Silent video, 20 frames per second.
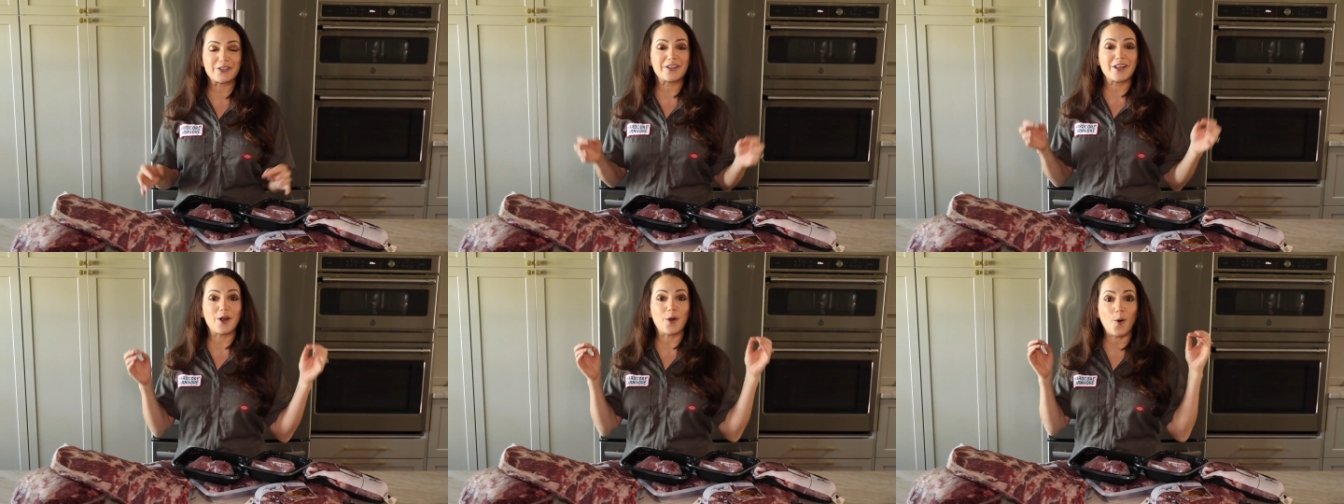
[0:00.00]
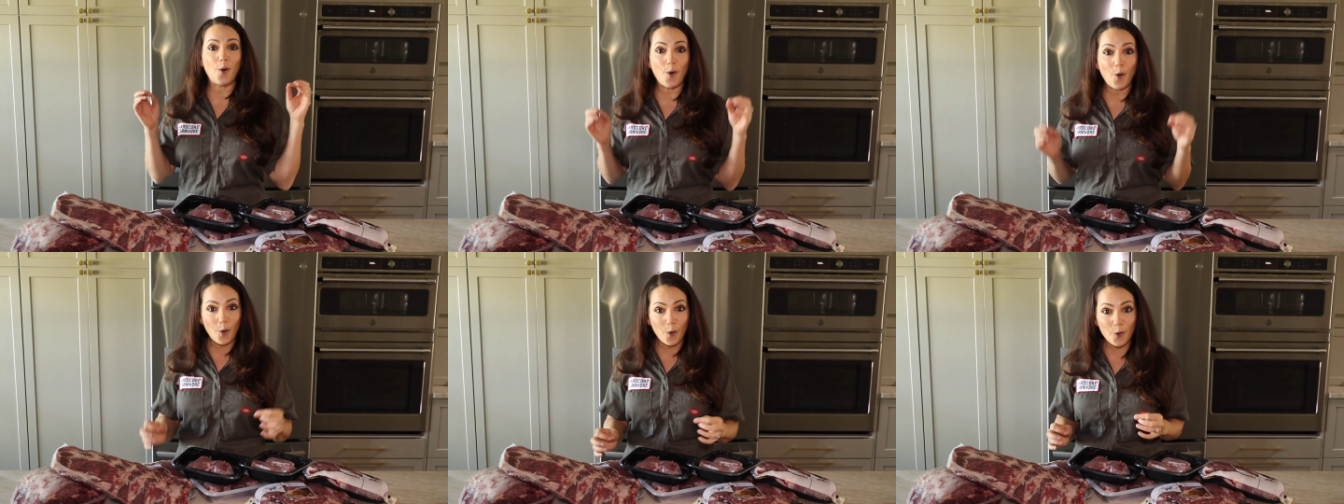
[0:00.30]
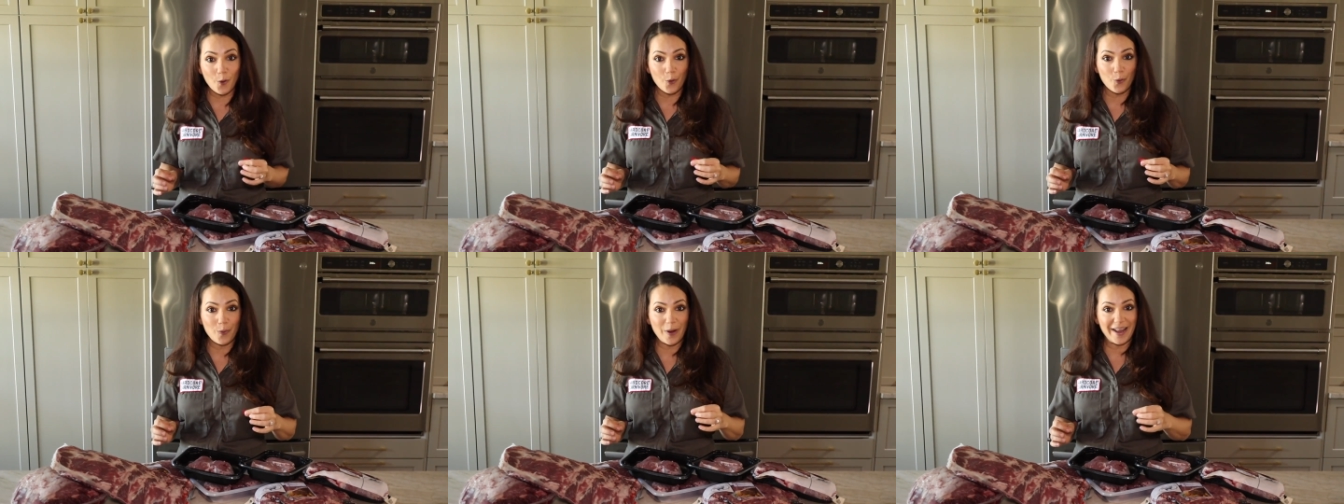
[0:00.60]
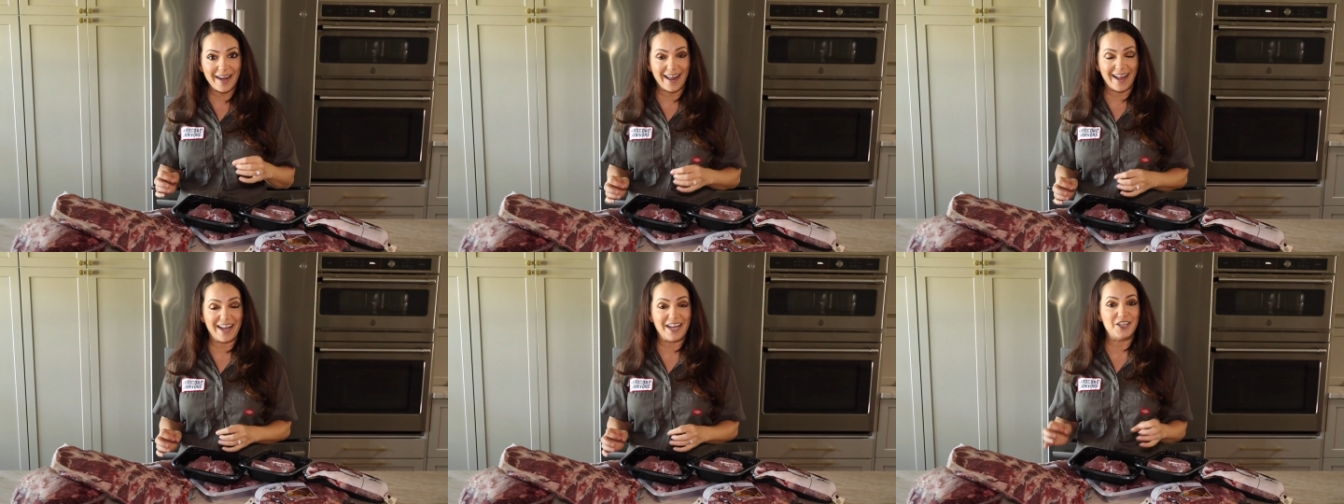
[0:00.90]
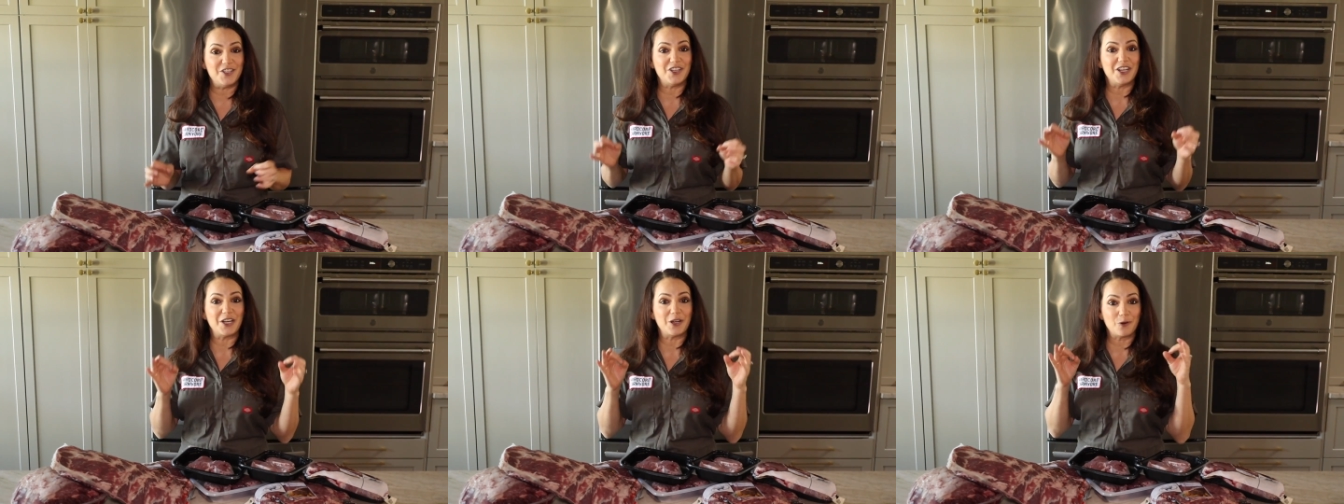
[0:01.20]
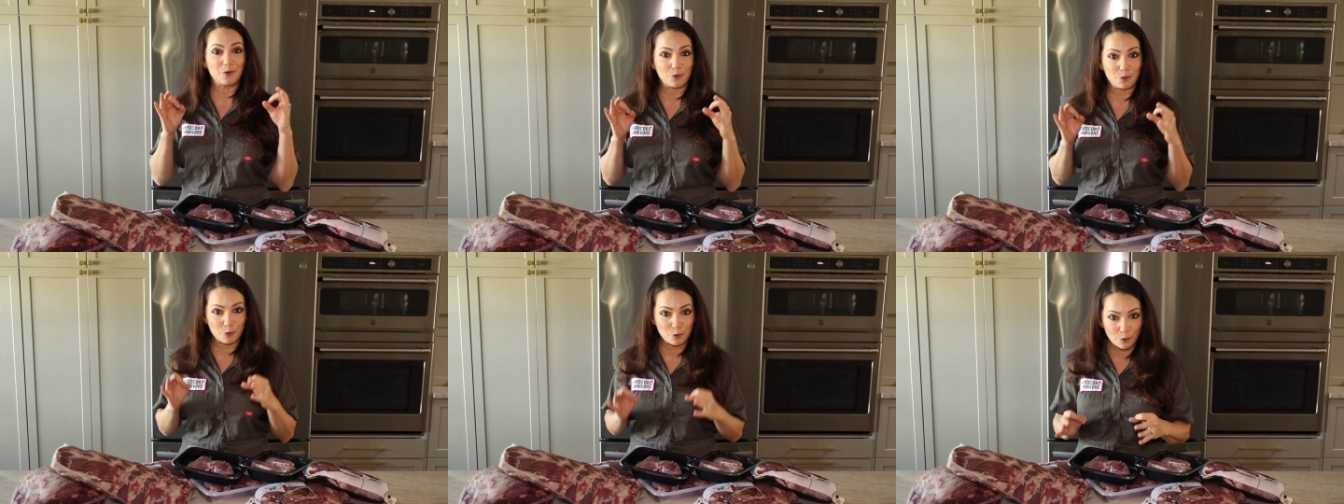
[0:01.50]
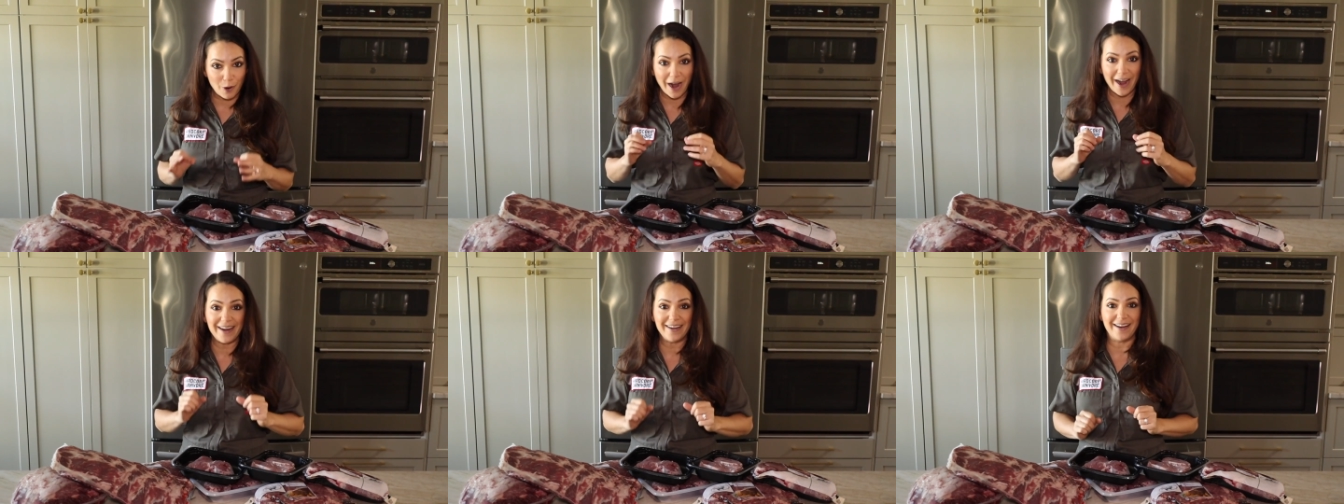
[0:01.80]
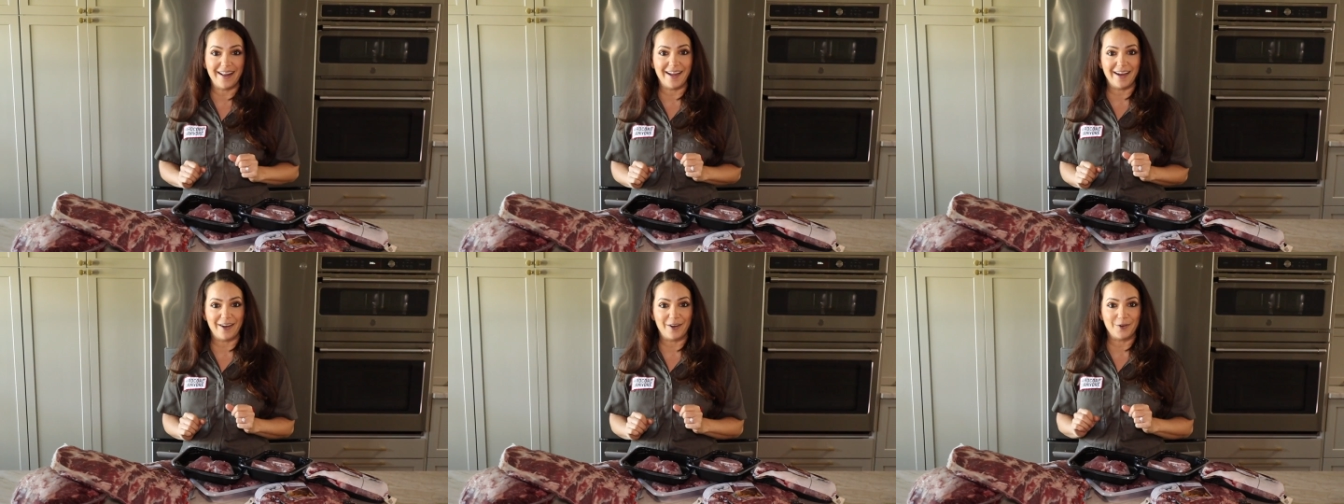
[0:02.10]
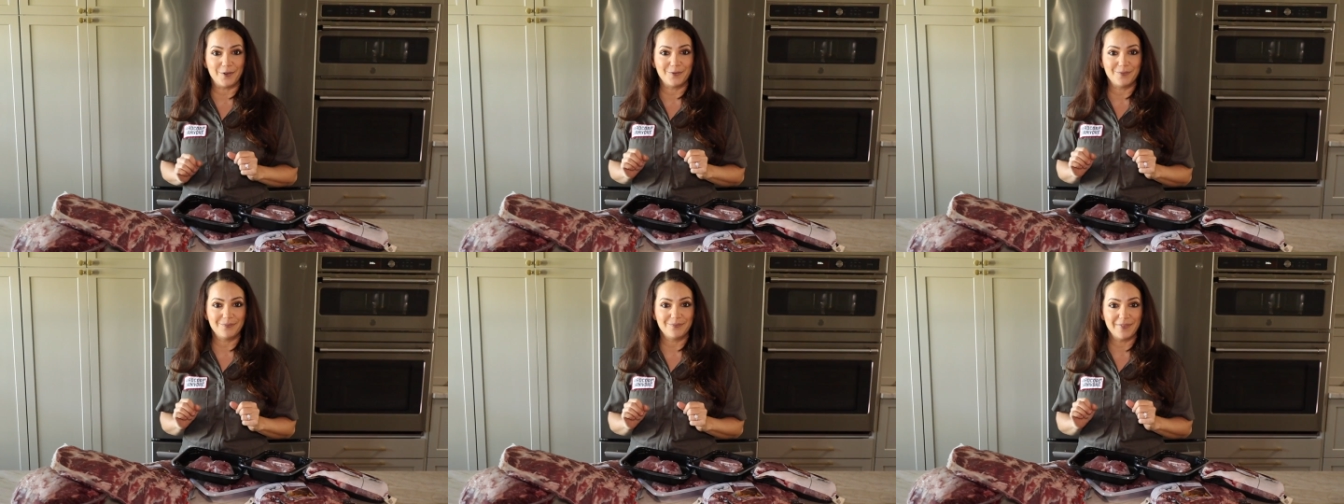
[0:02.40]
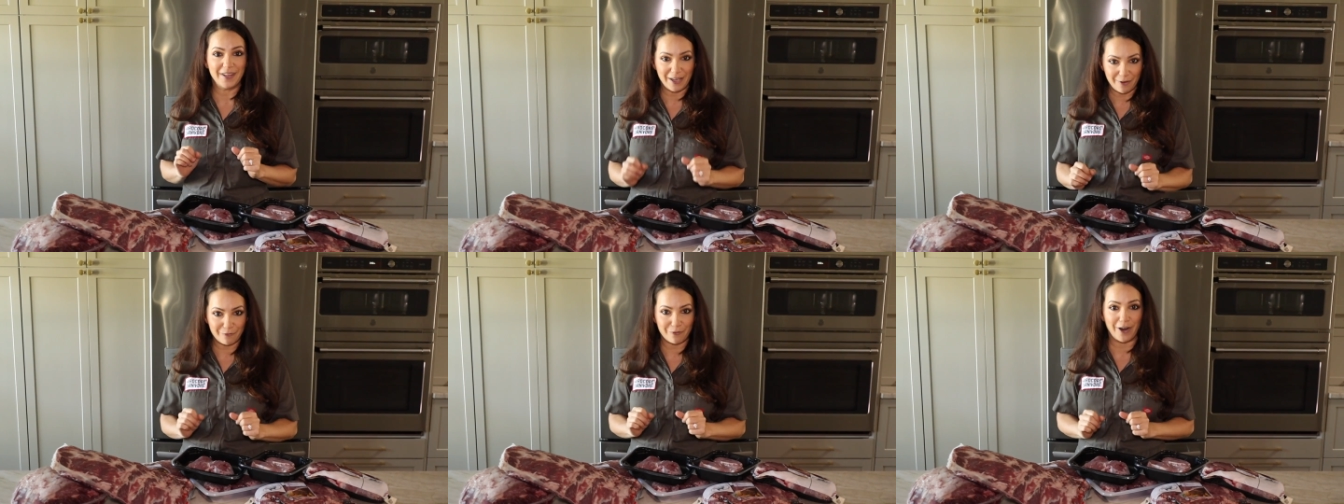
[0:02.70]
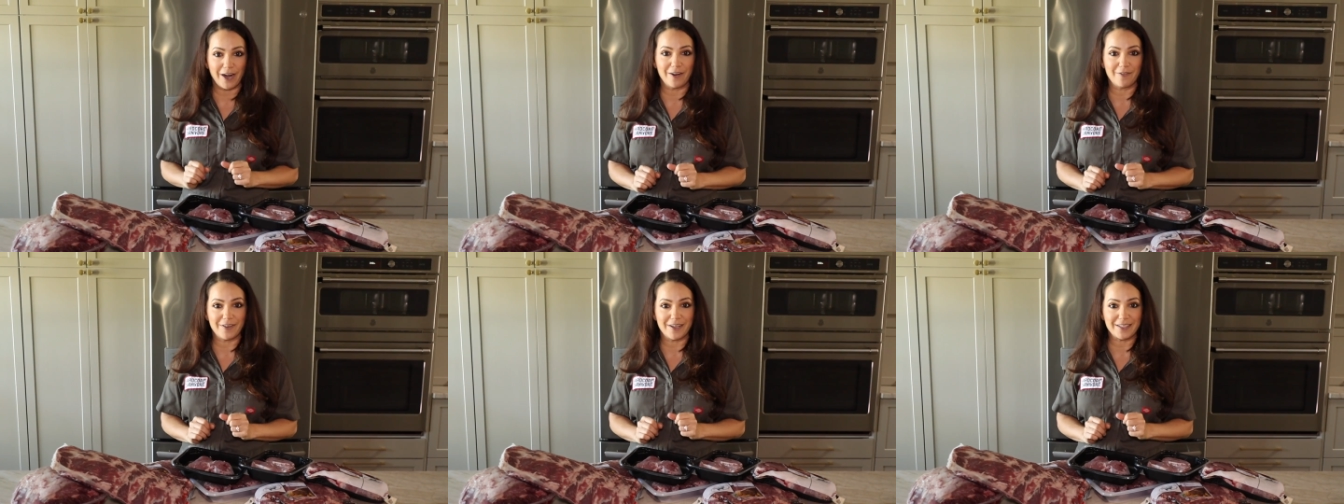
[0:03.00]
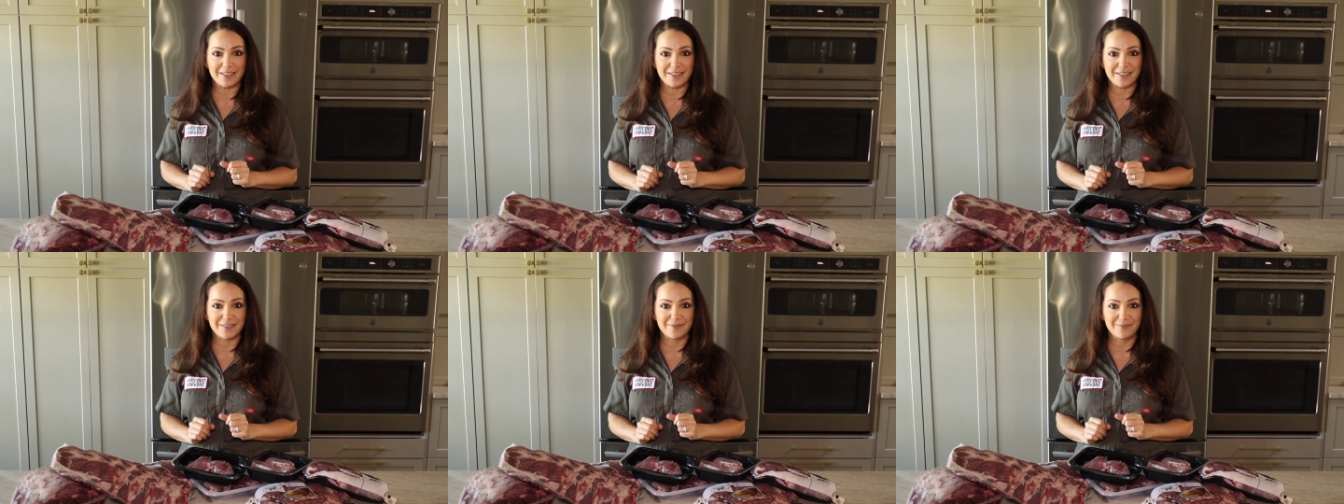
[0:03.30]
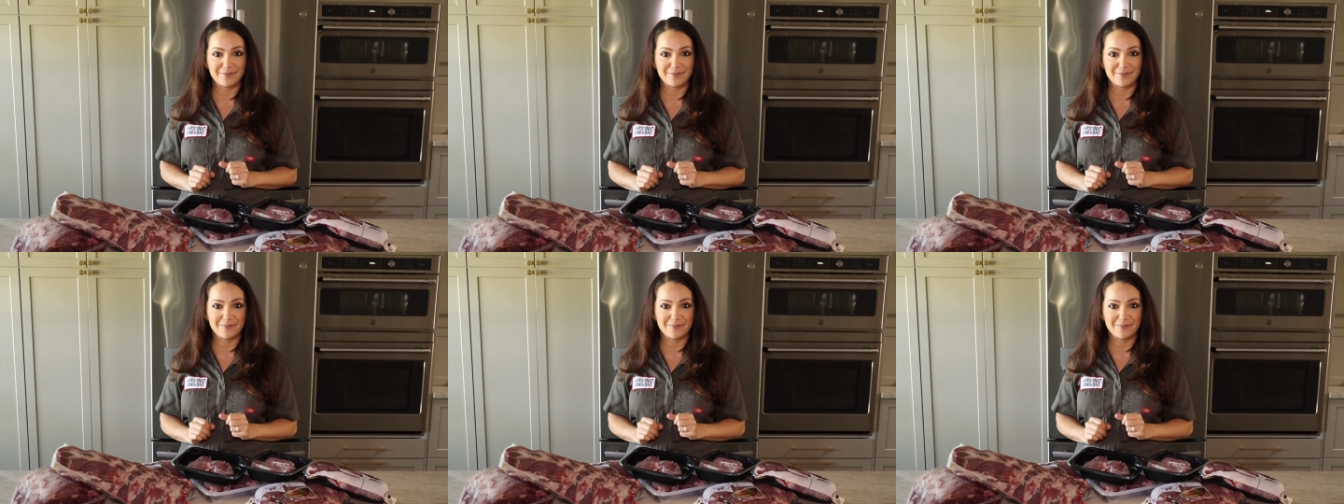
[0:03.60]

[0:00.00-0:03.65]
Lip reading: they're all wet aging right now in front of us.